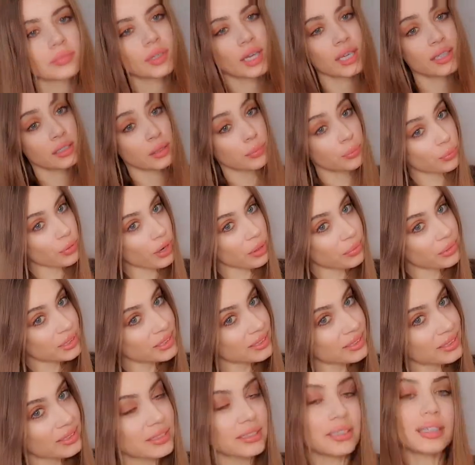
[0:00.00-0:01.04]
As I
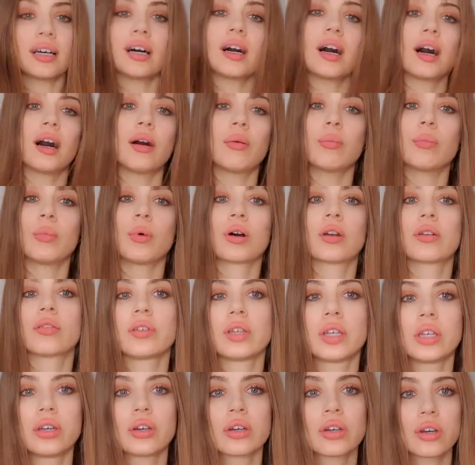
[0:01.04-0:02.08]
promised, more
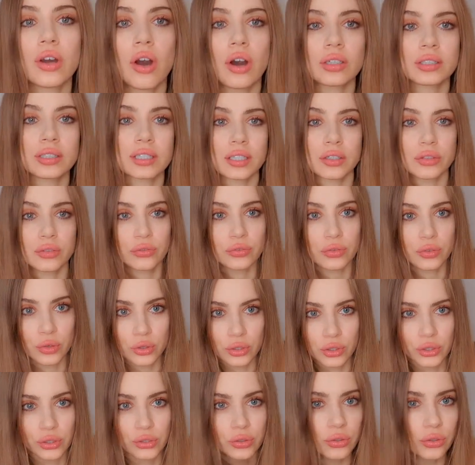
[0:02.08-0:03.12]
video content
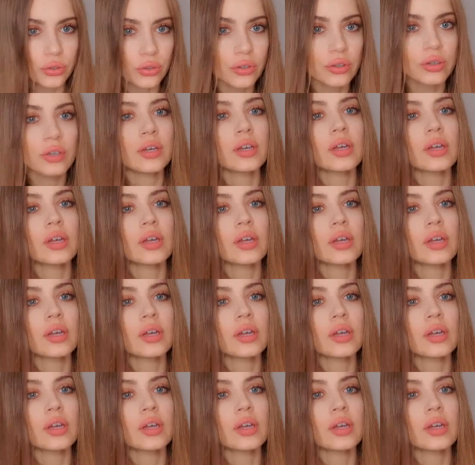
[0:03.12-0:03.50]
for you,